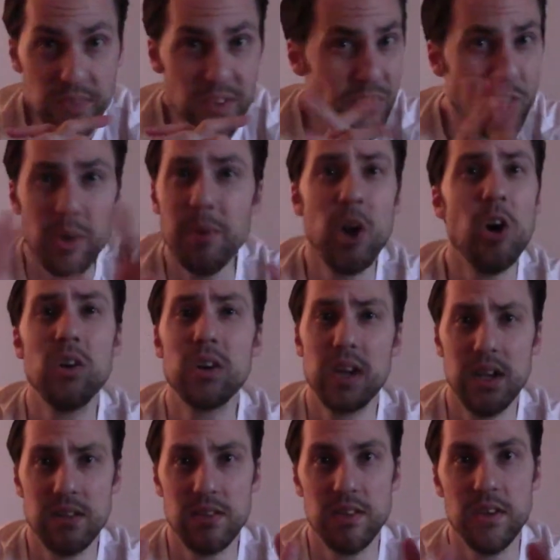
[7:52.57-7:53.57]
There could be all
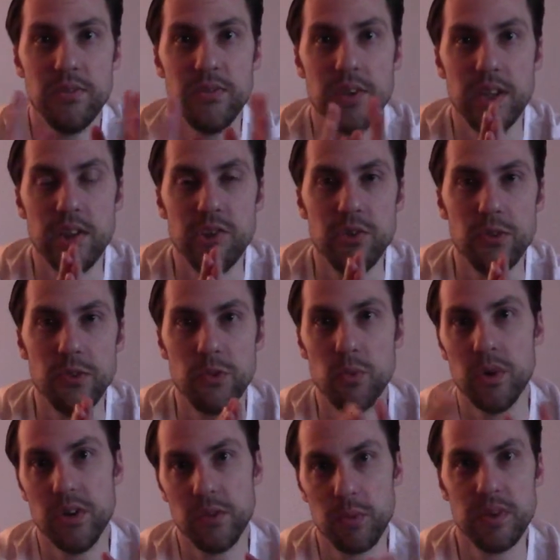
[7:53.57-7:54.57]
kinds of different issues,
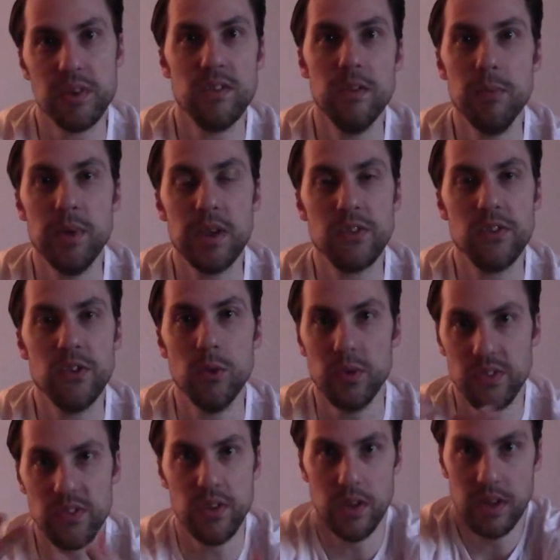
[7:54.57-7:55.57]
whereas with the C P S two,
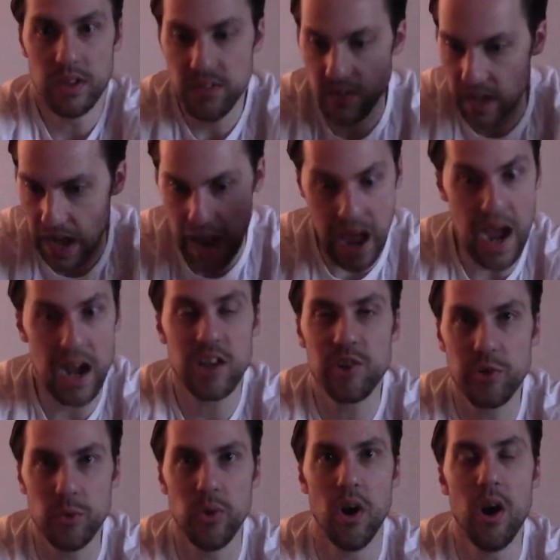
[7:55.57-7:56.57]
it's the, it's the
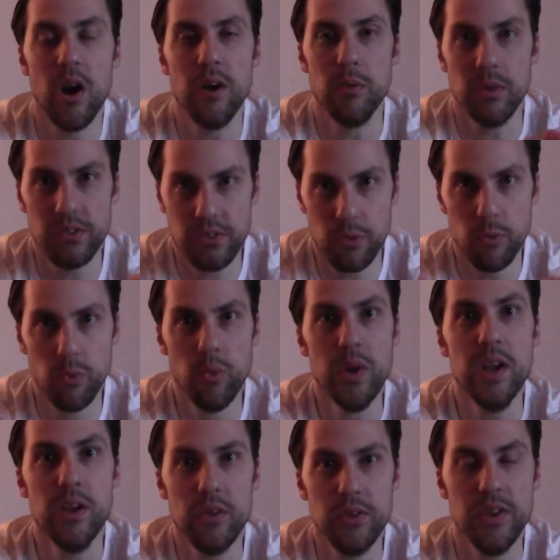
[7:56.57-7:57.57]
actual hardware, it's the
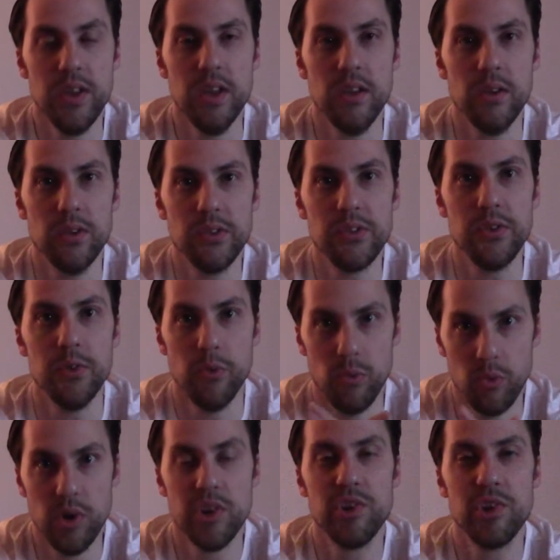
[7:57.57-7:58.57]
real deal, it's the
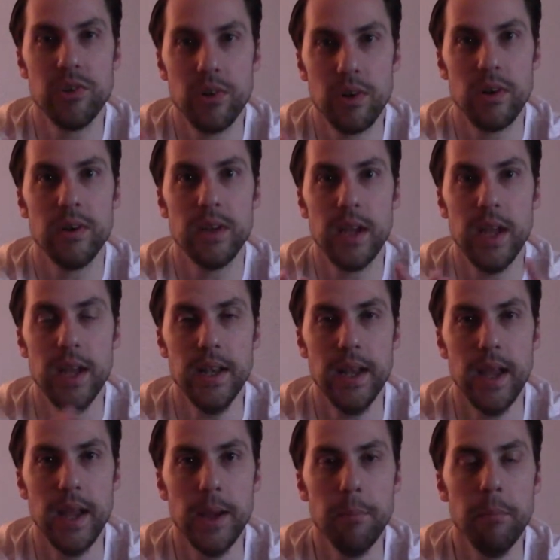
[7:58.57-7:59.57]
original arcade
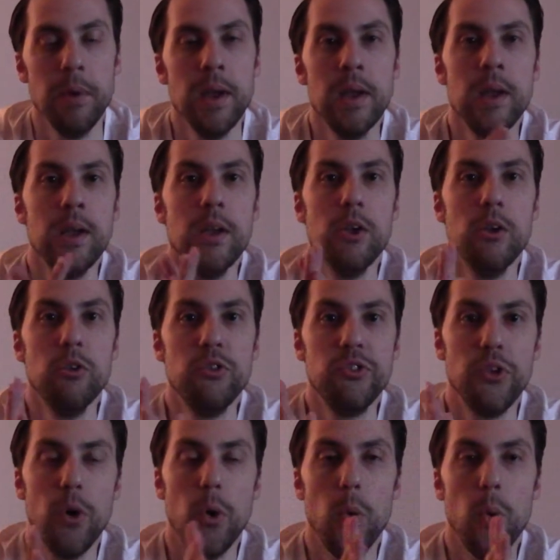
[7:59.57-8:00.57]
game.
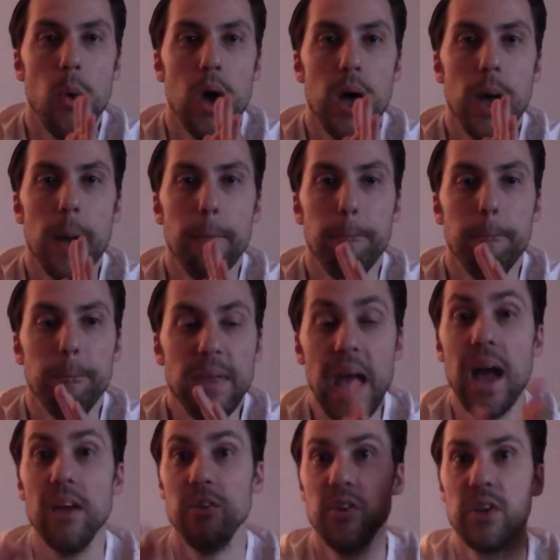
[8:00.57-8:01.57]
So, um,
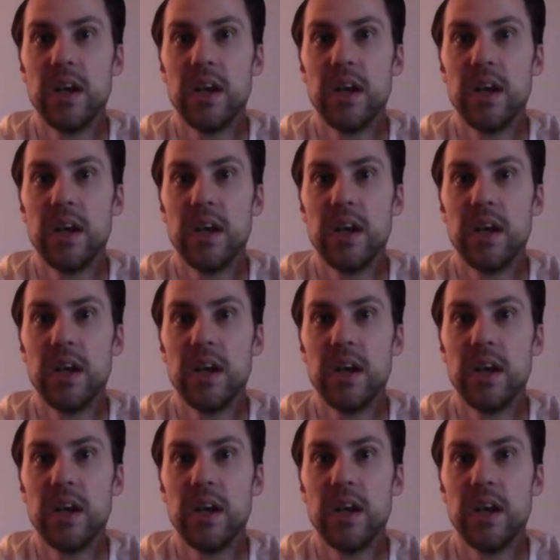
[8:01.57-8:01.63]
yeah, you